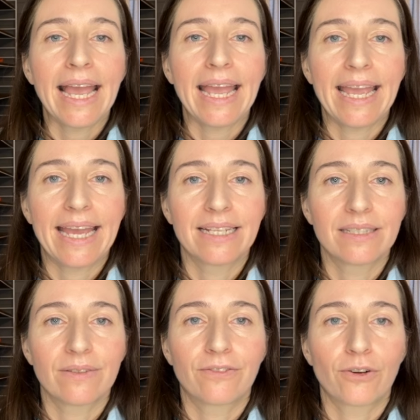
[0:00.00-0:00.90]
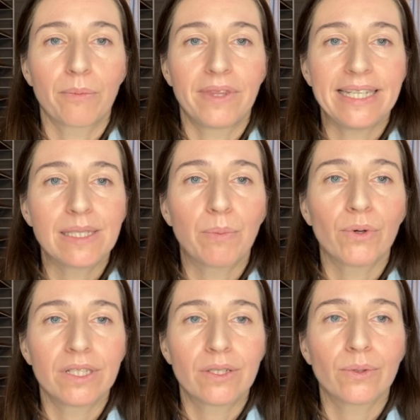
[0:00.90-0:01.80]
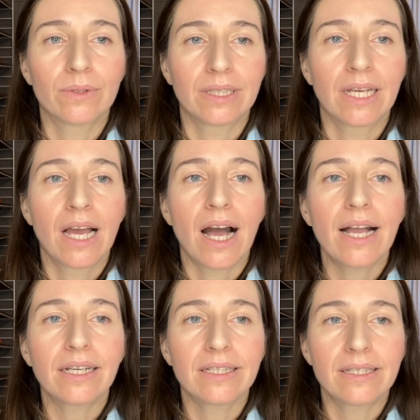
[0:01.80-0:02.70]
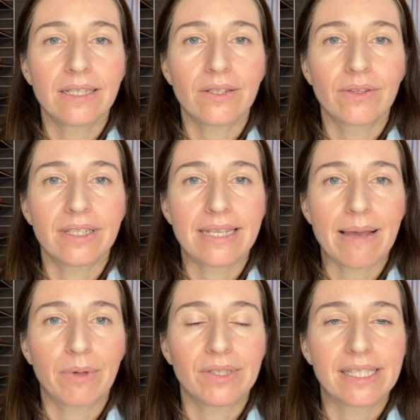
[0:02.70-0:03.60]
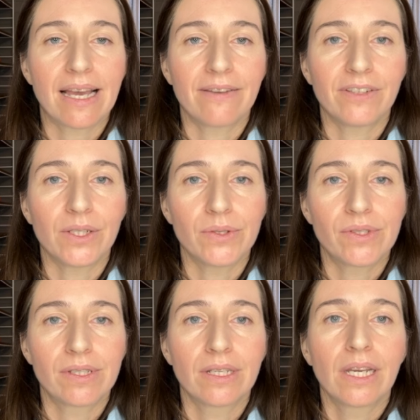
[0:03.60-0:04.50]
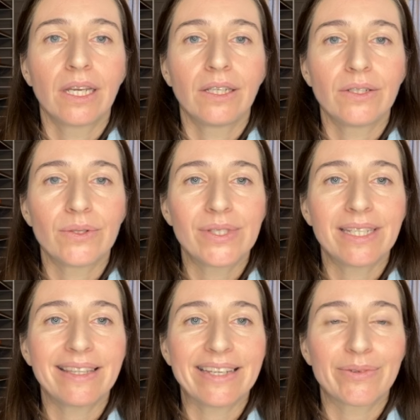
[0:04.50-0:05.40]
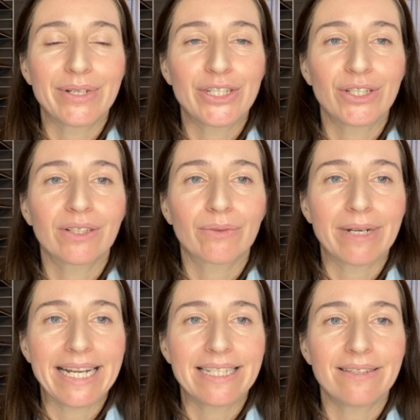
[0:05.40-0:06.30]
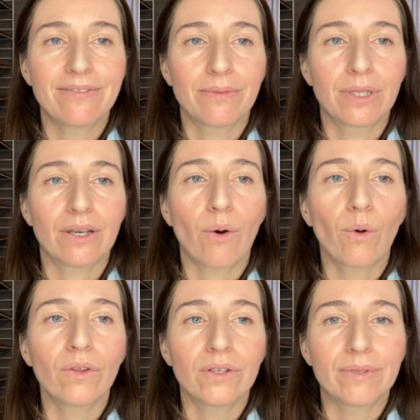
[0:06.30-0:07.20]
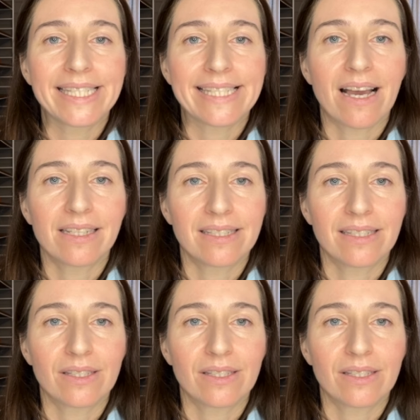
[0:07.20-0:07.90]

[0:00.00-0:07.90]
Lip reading: And from this point on, I continue the demo inside Viewst, using the original creative with all the resizes